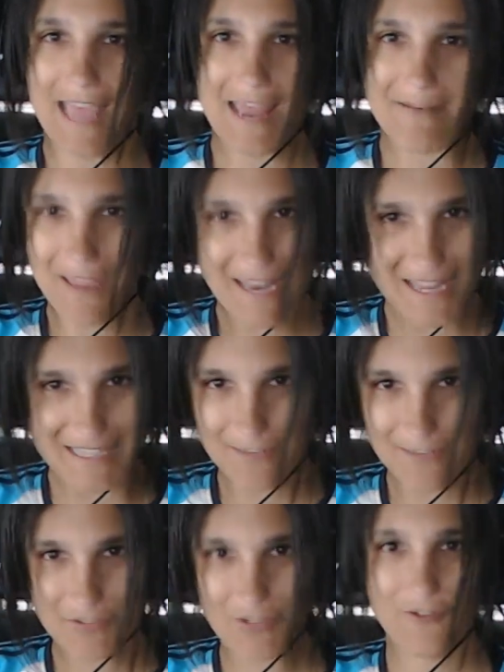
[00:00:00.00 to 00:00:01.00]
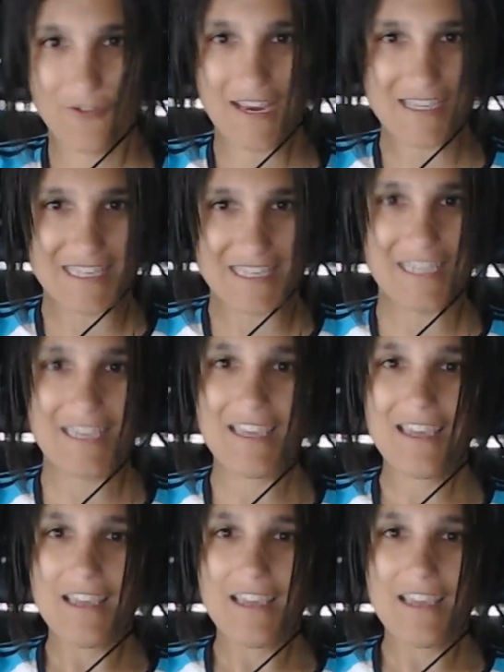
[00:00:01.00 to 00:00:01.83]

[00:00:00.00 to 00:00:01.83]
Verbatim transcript: 10 minutes. It was crazy.